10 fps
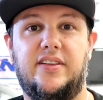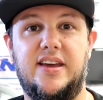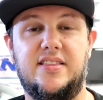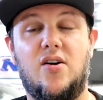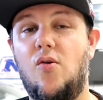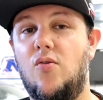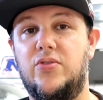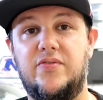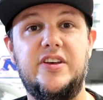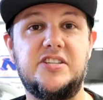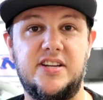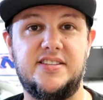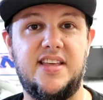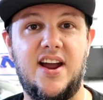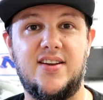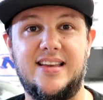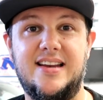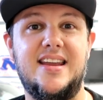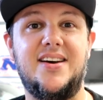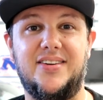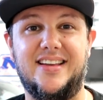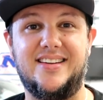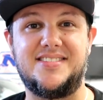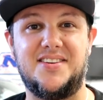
Like the whole, the vision is there, they nailed it.